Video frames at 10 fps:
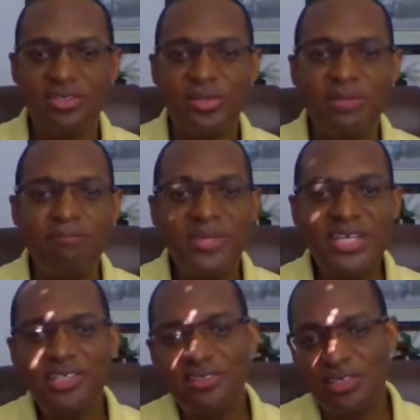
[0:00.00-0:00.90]
to
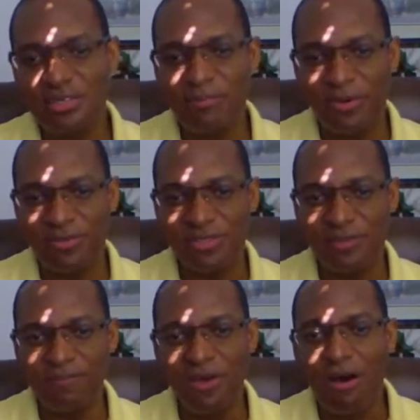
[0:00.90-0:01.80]
impeach such a
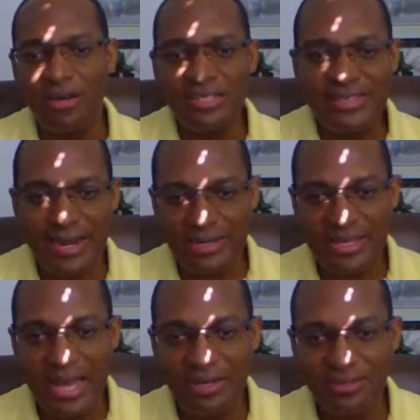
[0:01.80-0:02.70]
person on a
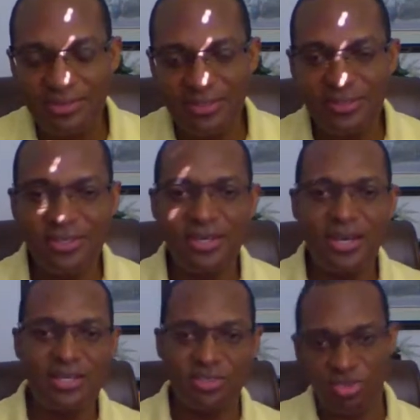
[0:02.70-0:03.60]
technicality,
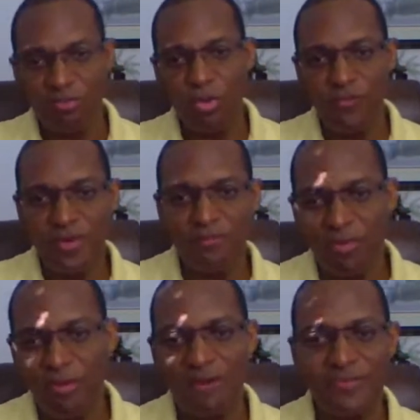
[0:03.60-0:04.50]
to remove them
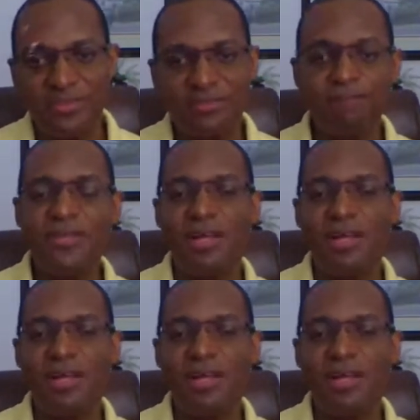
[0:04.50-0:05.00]
from office.